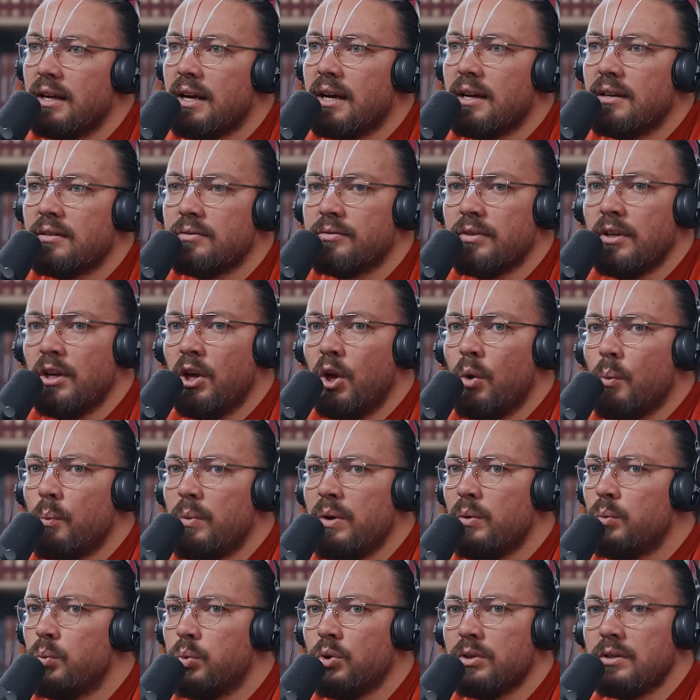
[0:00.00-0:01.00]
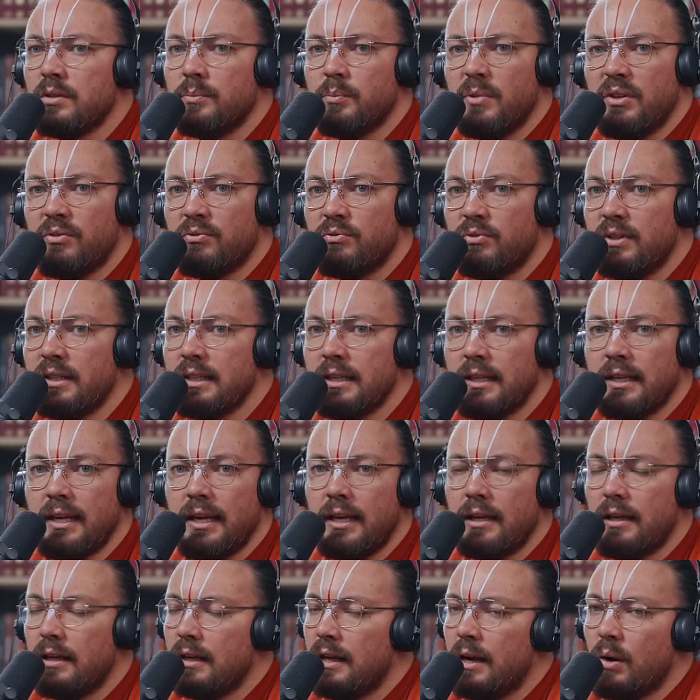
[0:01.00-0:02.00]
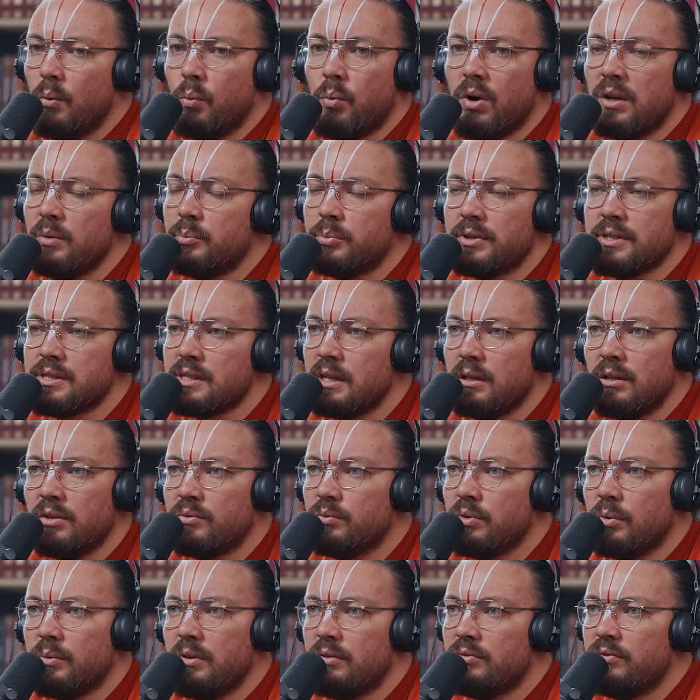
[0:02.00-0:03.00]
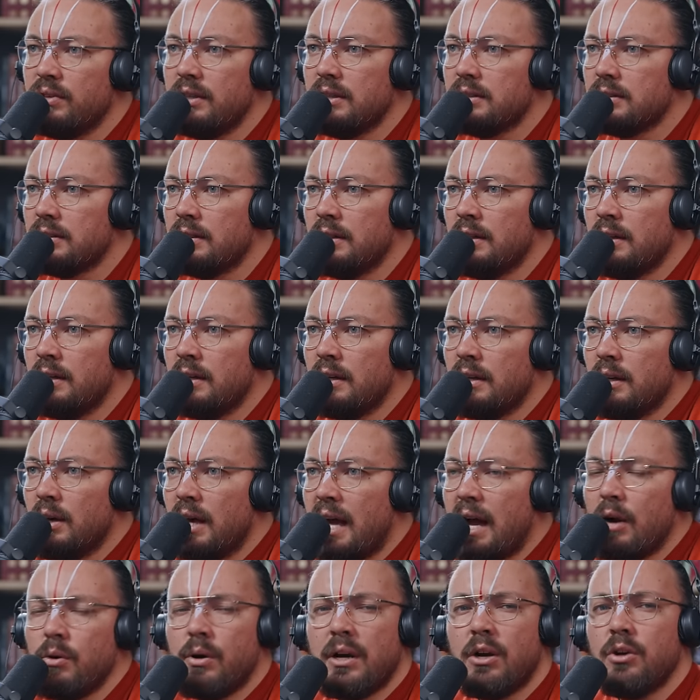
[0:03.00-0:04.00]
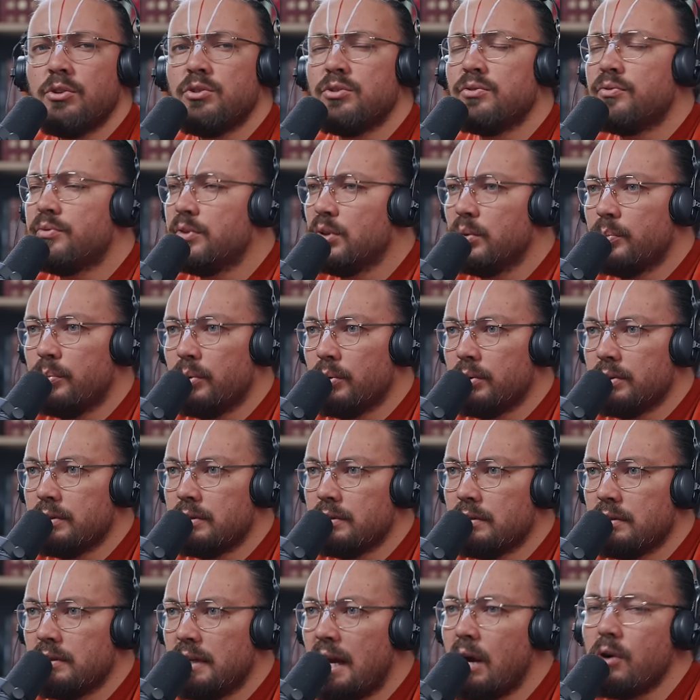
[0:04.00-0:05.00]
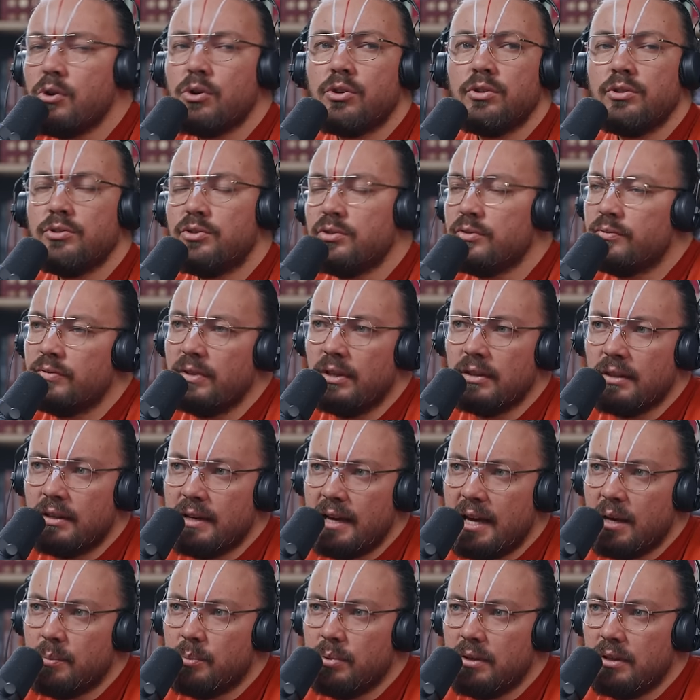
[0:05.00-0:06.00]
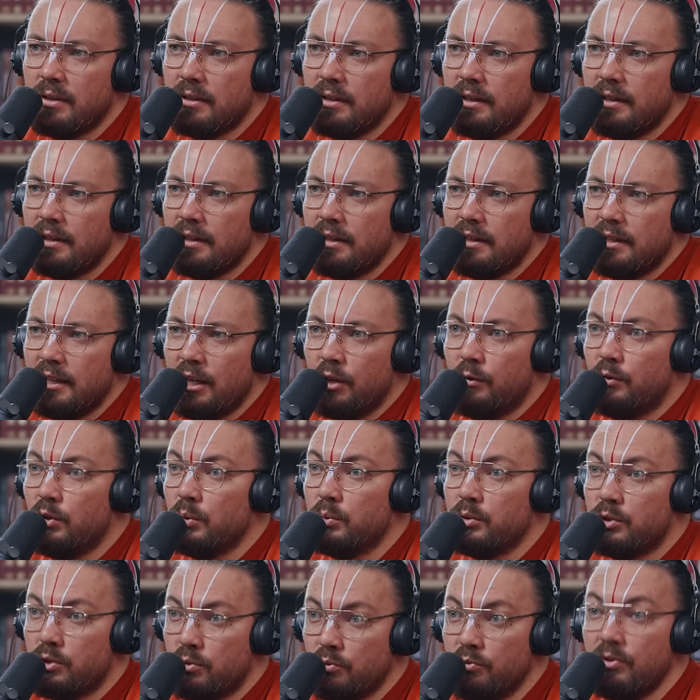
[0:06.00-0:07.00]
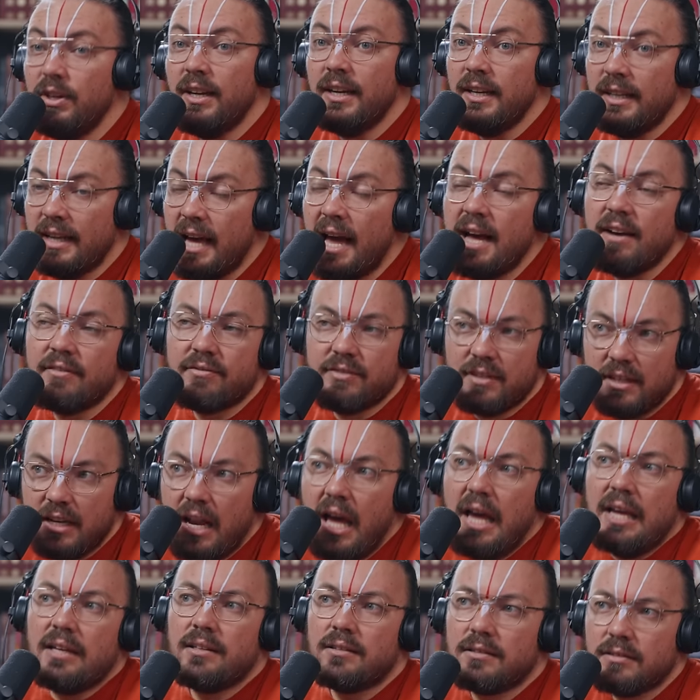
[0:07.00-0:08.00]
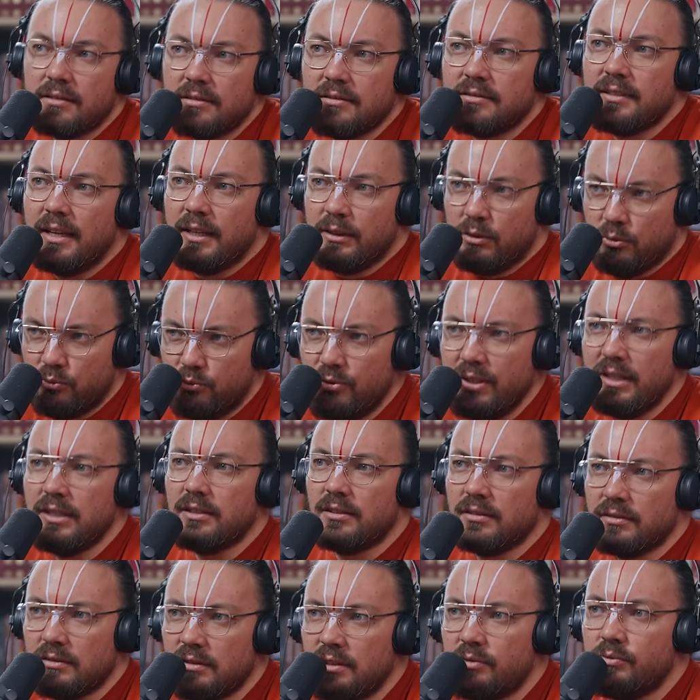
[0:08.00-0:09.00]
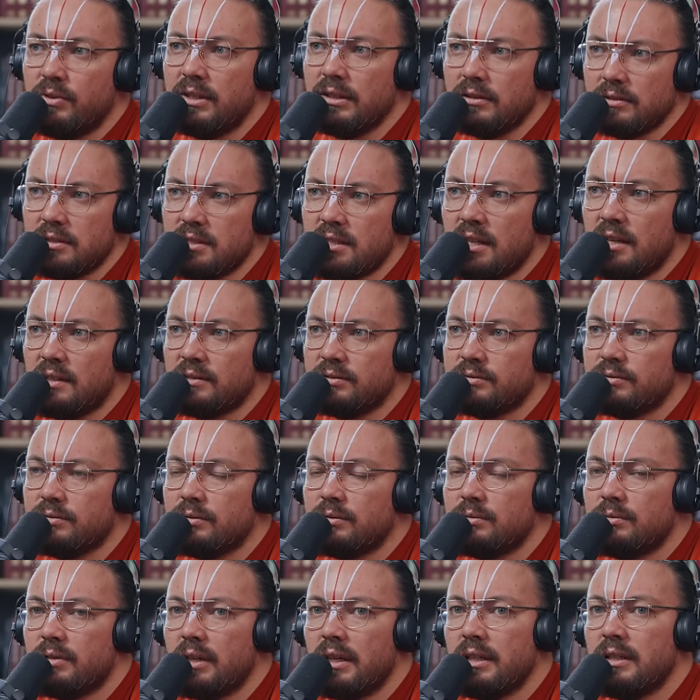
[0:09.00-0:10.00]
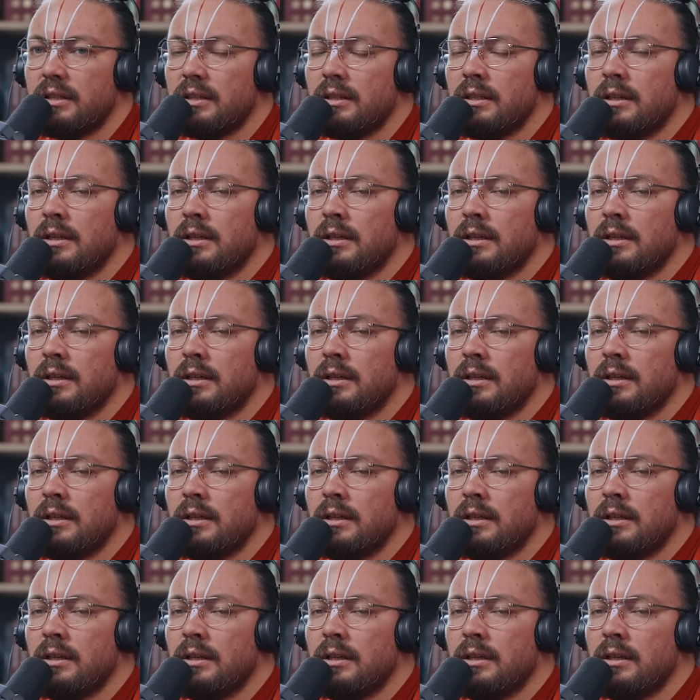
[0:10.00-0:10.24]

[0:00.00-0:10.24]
have we wouldn't be feeling 1% of what we feel how could you feel bored how could you feel unhappy if you would really have the light like the real the real stuff right